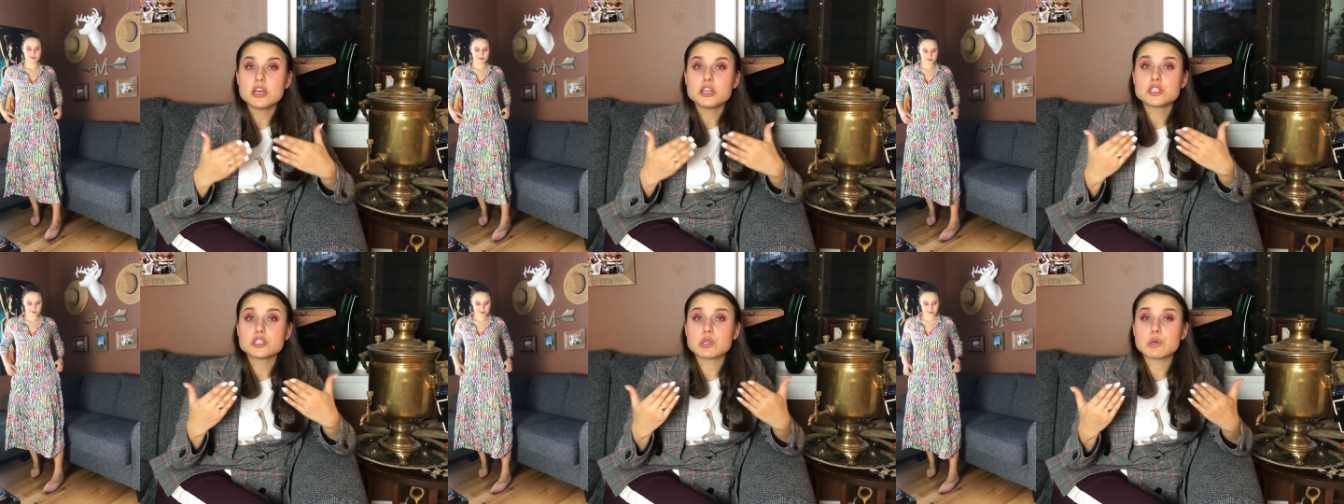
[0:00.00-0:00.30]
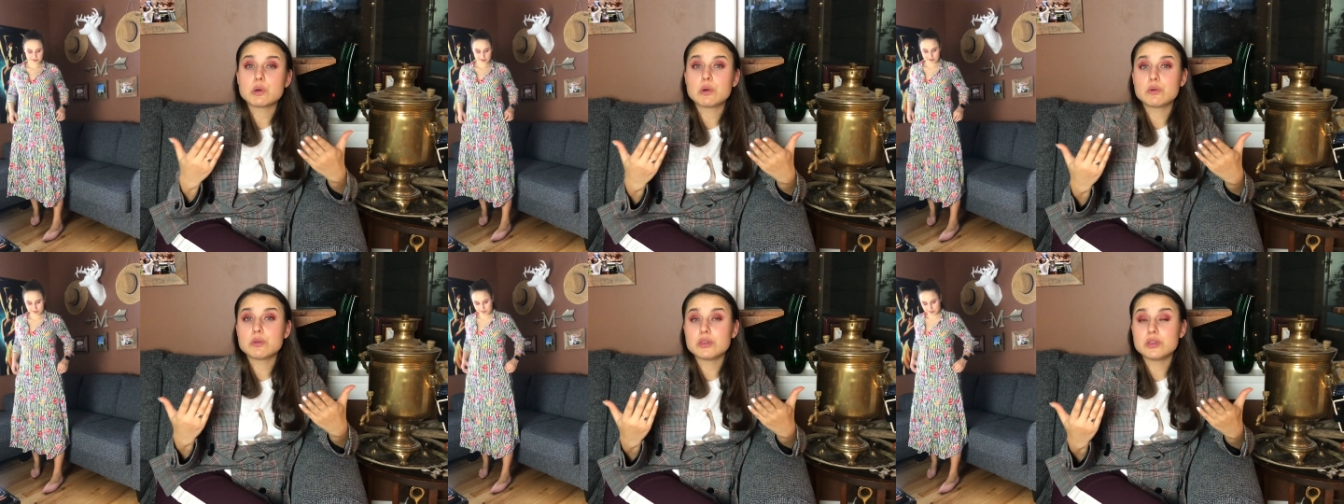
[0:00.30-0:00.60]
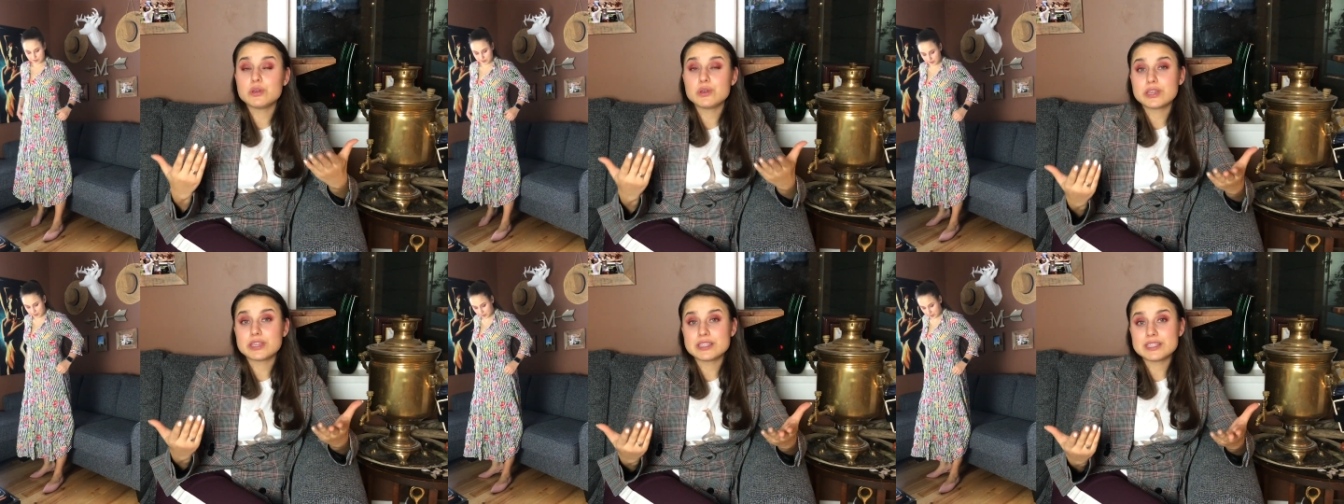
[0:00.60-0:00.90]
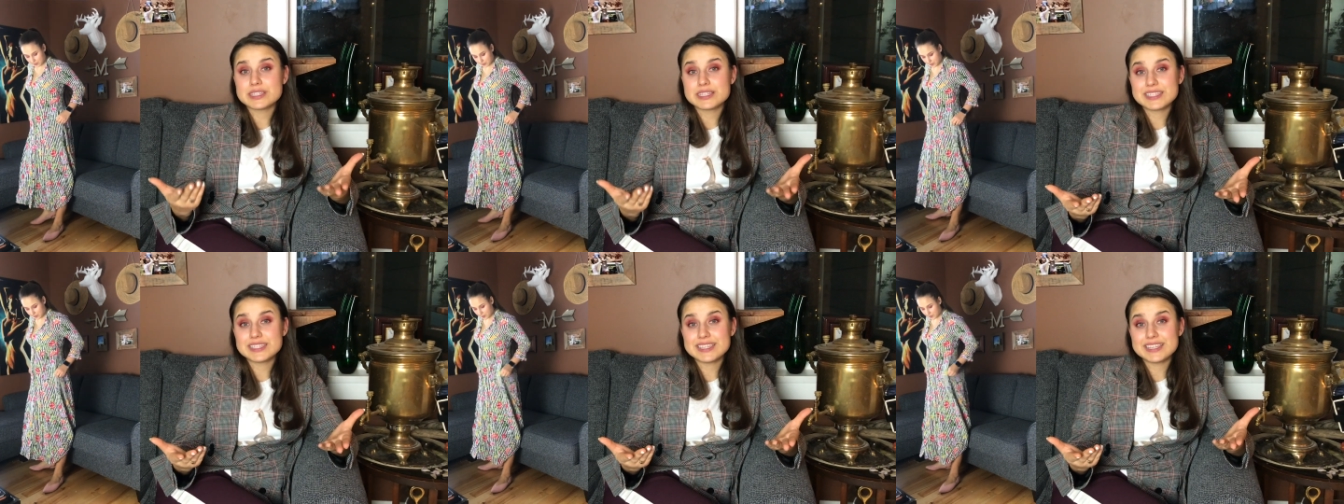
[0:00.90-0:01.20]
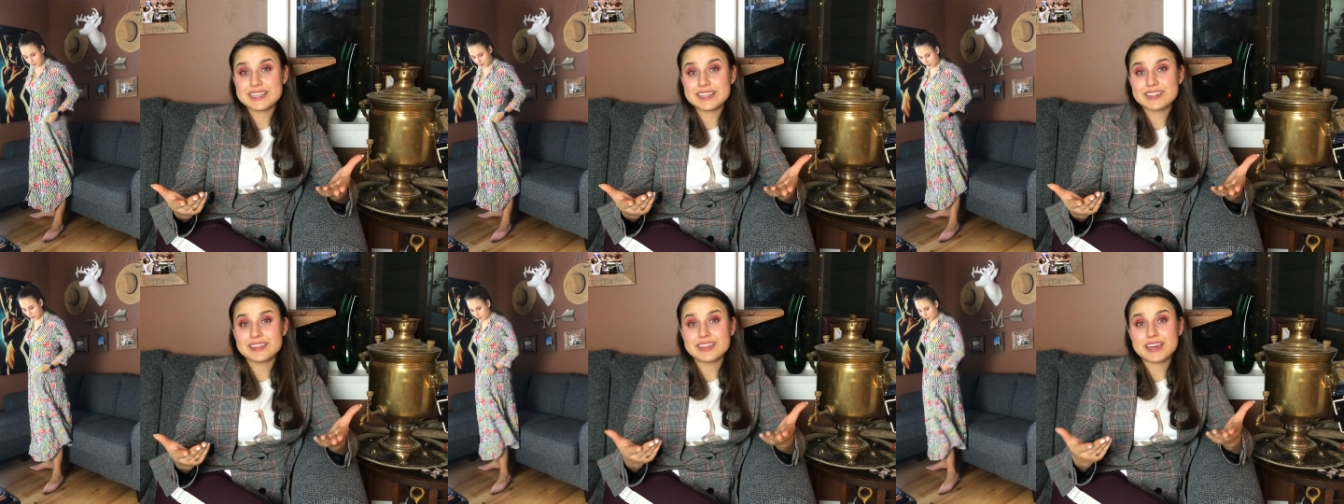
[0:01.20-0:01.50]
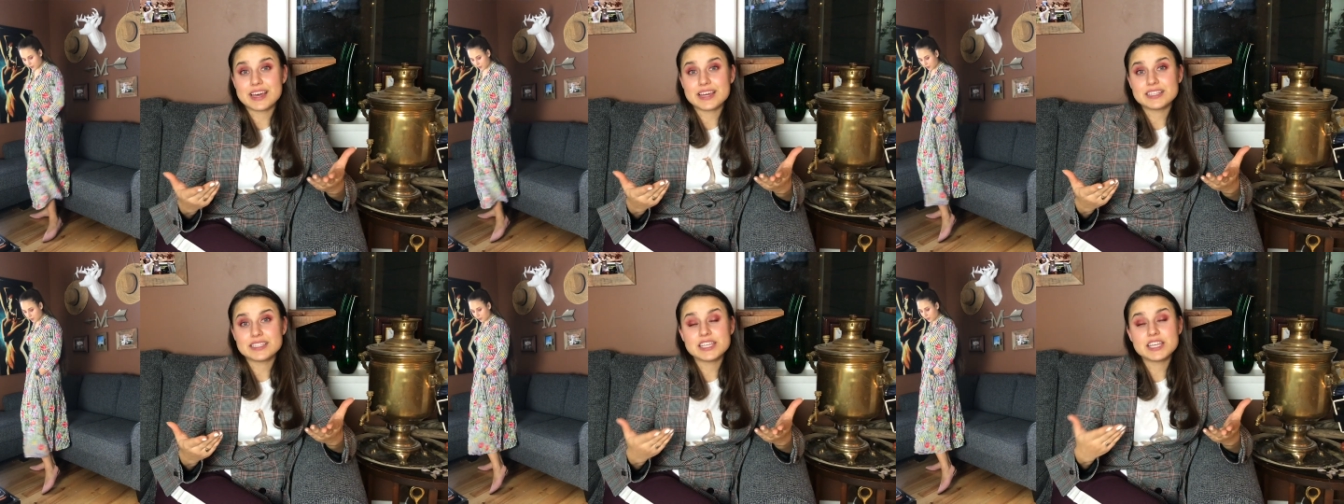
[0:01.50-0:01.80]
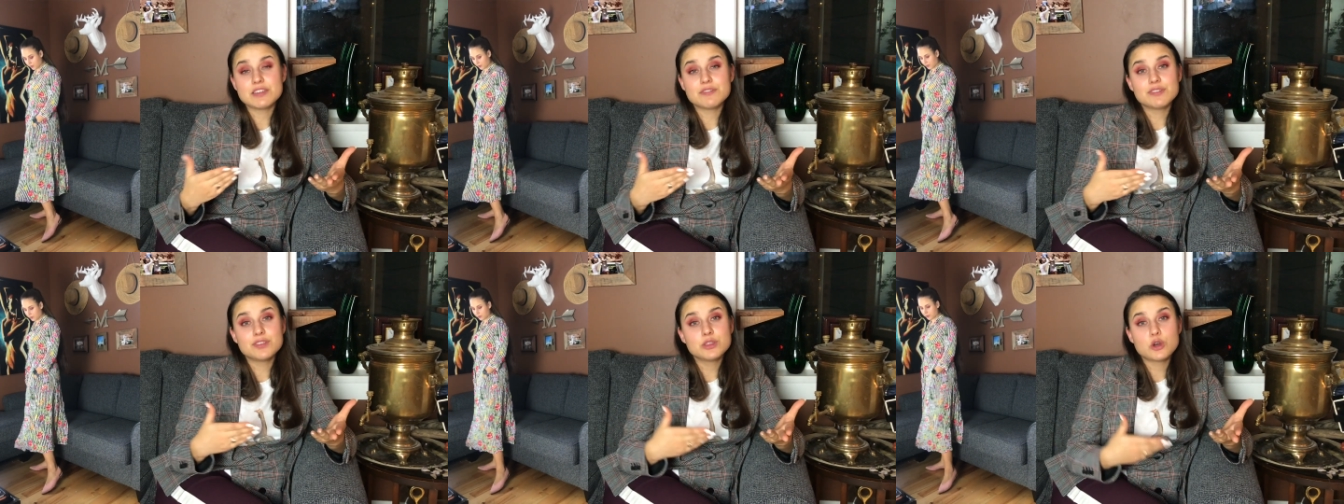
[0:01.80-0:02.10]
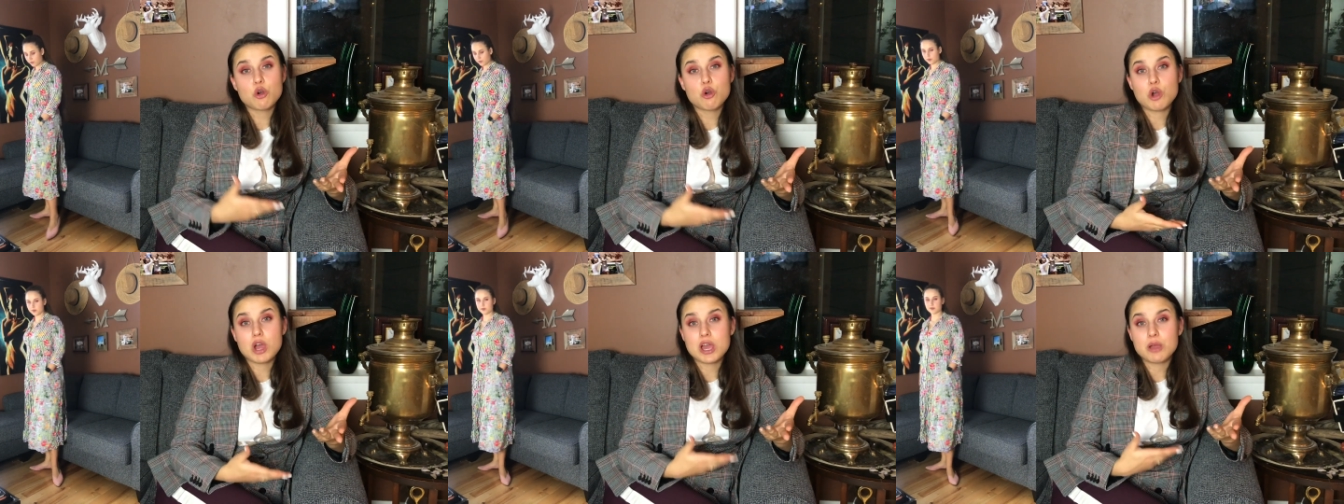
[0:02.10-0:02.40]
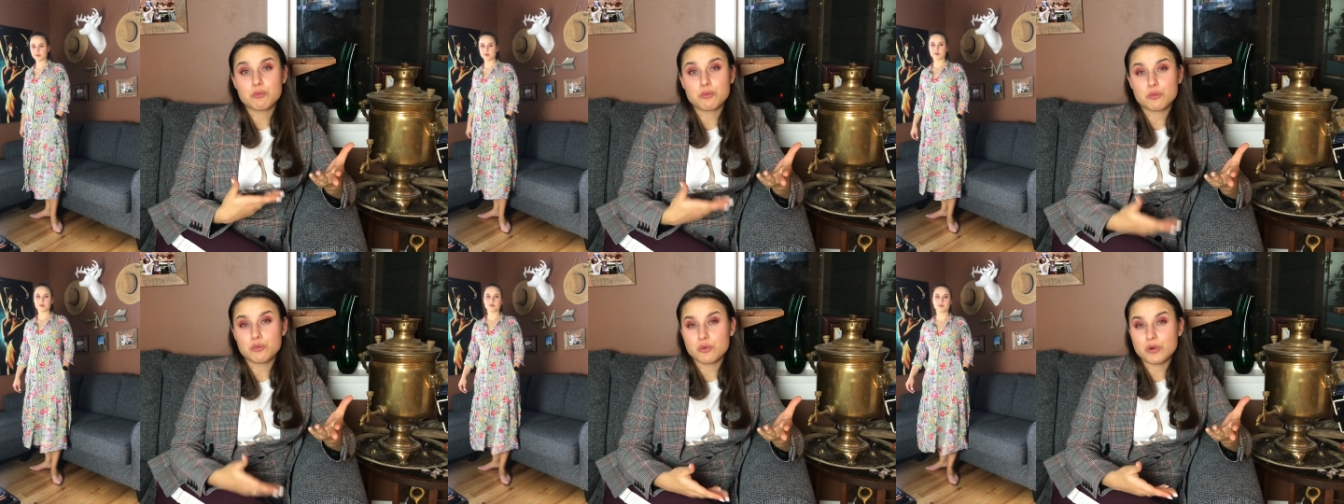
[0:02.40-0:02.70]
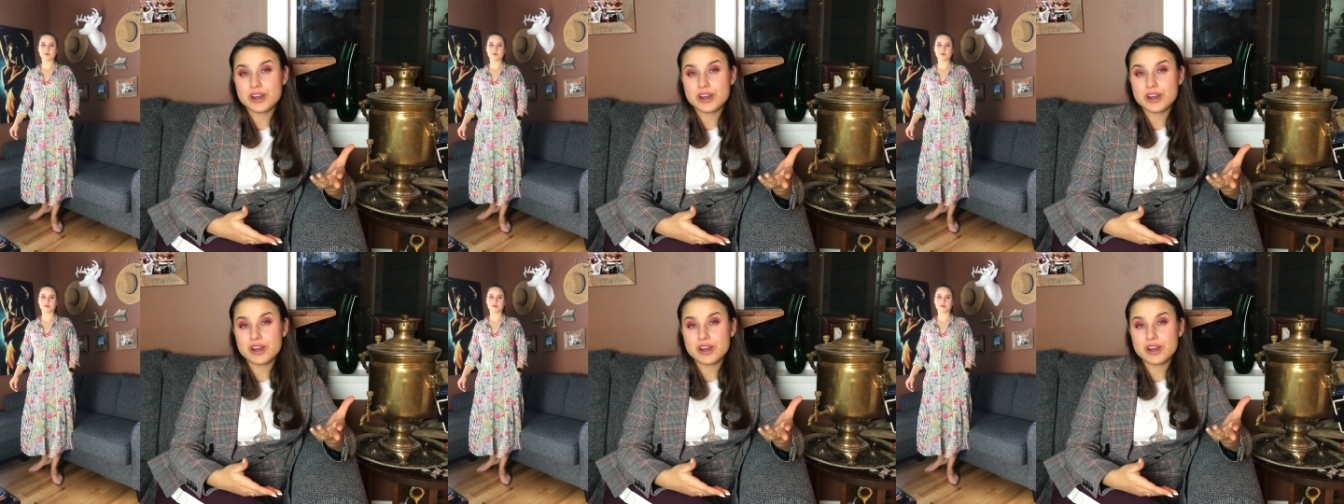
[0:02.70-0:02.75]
so you can see that even though I'm